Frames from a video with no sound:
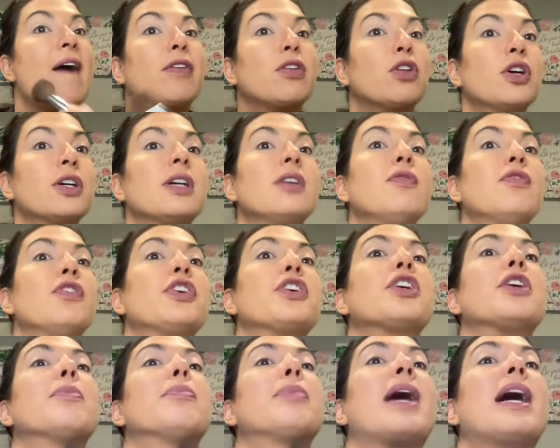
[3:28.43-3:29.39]
look and feel
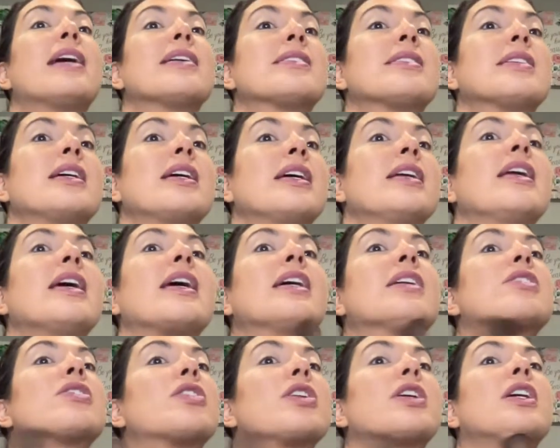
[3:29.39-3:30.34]
your best and
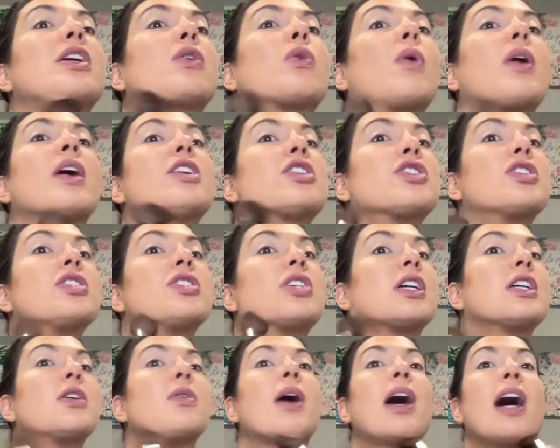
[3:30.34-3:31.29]
answer any questions
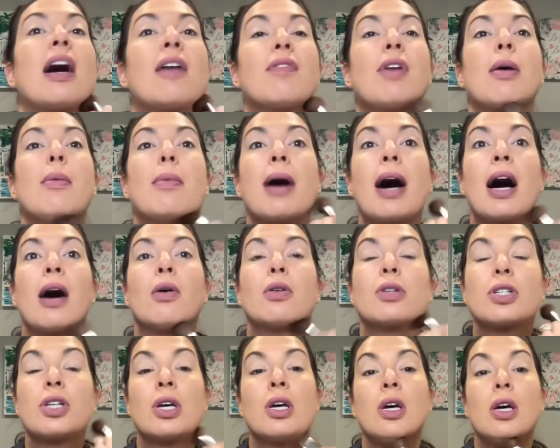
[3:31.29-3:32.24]
that you have
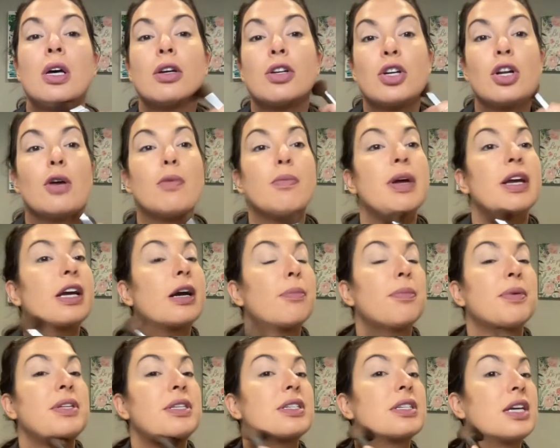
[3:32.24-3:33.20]
about, you know,
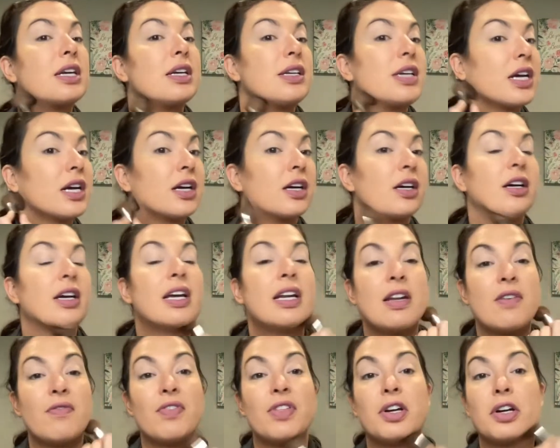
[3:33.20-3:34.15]
makeup and skincare.
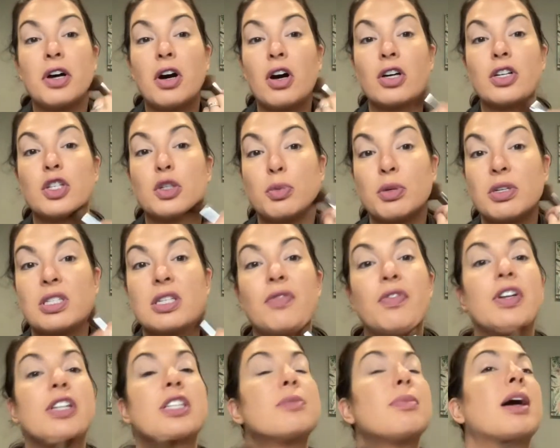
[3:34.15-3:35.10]
And if there are
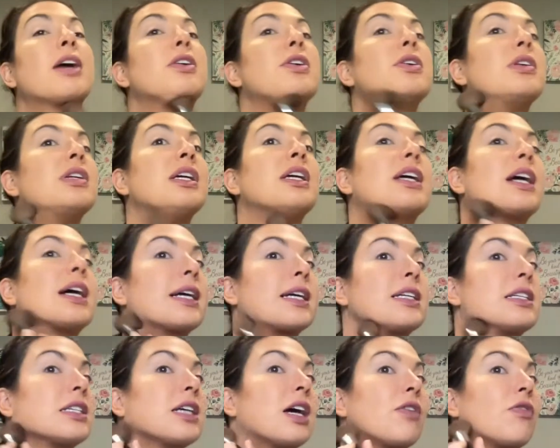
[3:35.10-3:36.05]
specifics about Younique, I
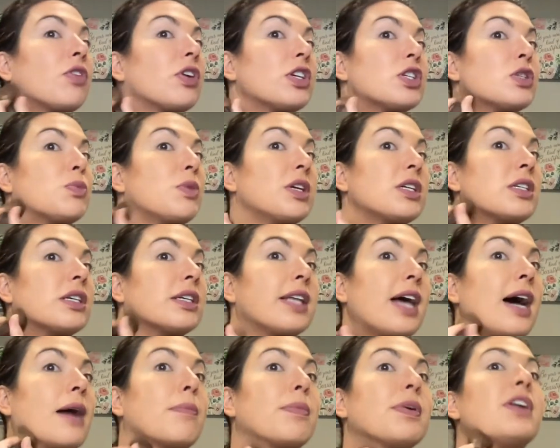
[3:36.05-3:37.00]
can definitely speak to
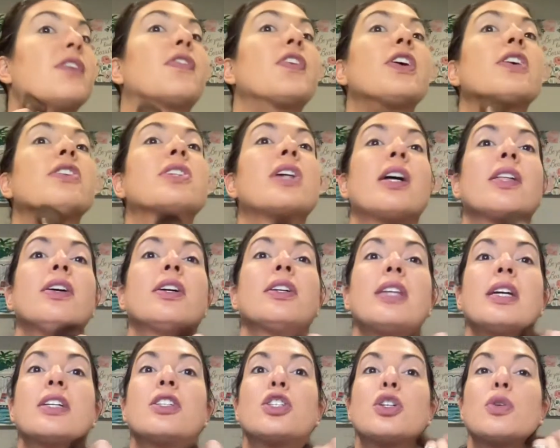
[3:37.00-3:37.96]
that. But if there's other
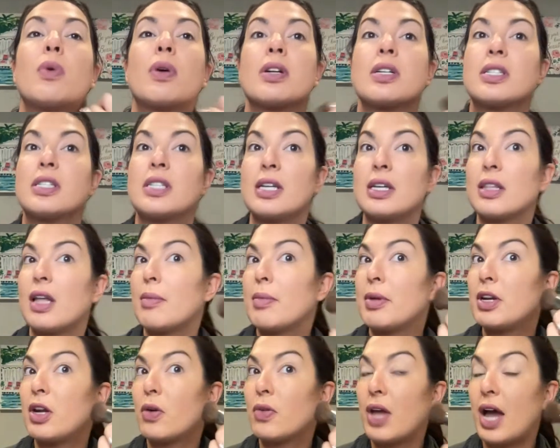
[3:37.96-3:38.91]
things you want to see, let
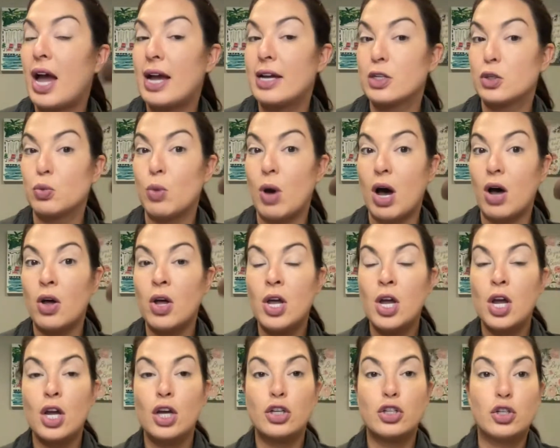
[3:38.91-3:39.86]
me know that as well.
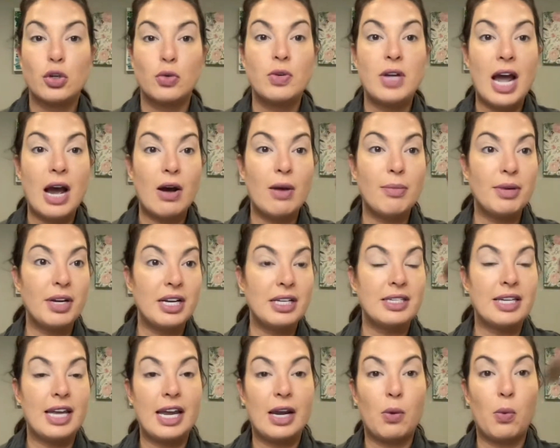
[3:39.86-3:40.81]
So now I'm going
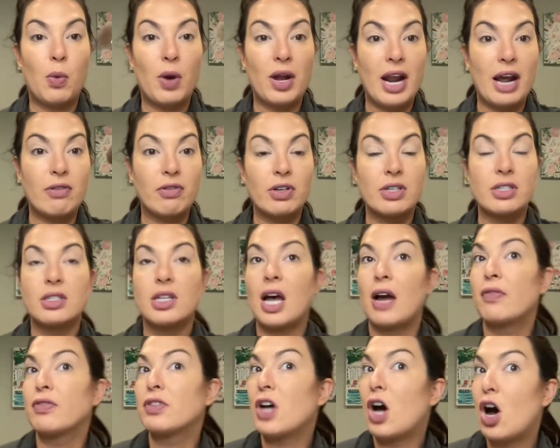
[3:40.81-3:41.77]
to take whatever's
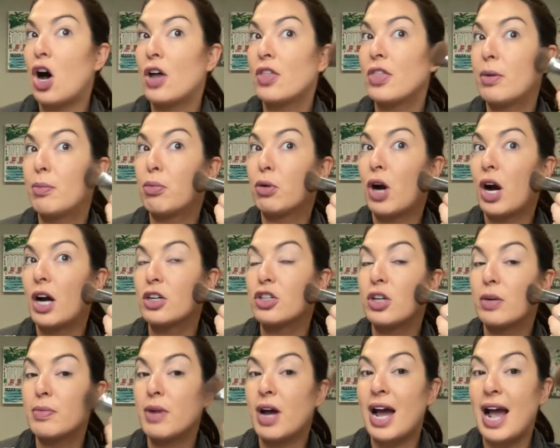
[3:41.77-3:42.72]
left on the
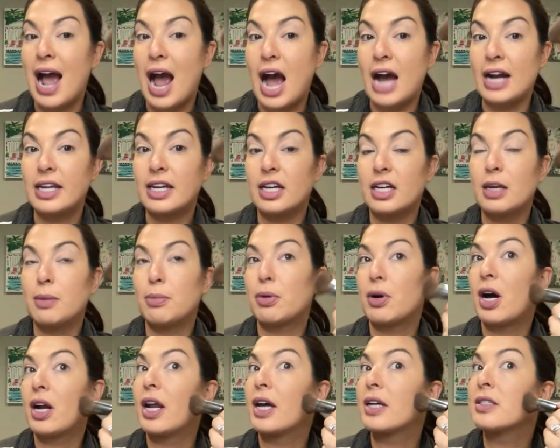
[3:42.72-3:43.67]
brush. I'm not adding any
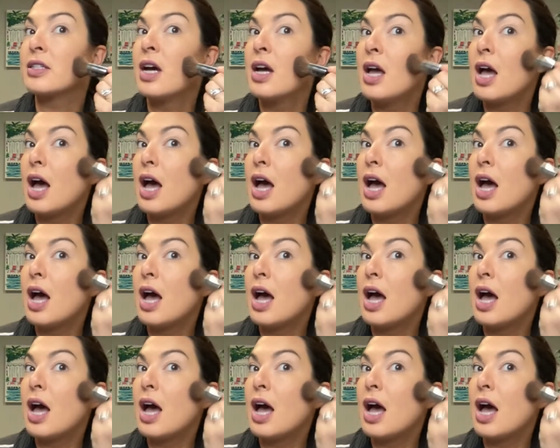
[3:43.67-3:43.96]
product.